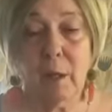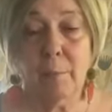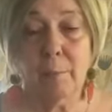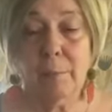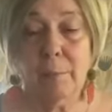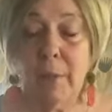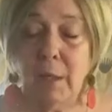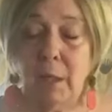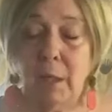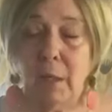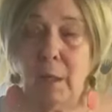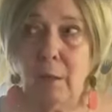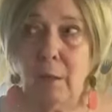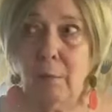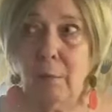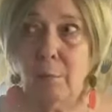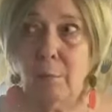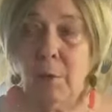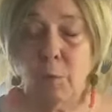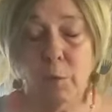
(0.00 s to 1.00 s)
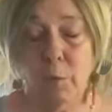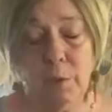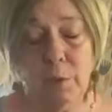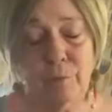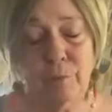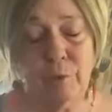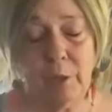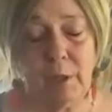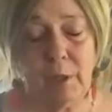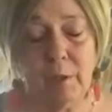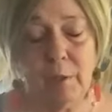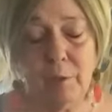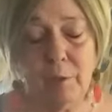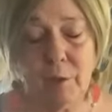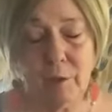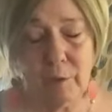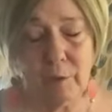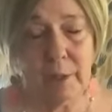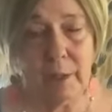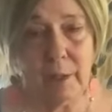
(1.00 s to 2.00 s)
a mini midwifery
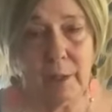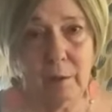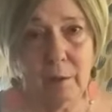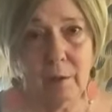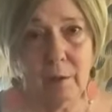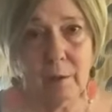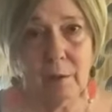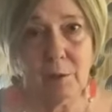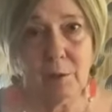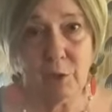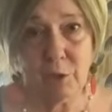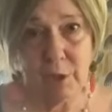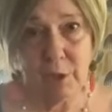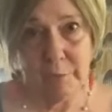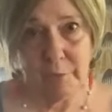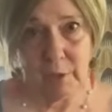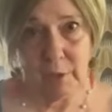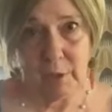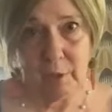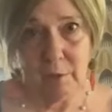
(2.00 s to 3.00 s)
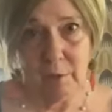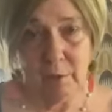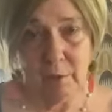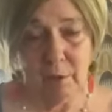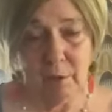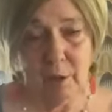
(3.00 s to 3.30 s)
degree certificate.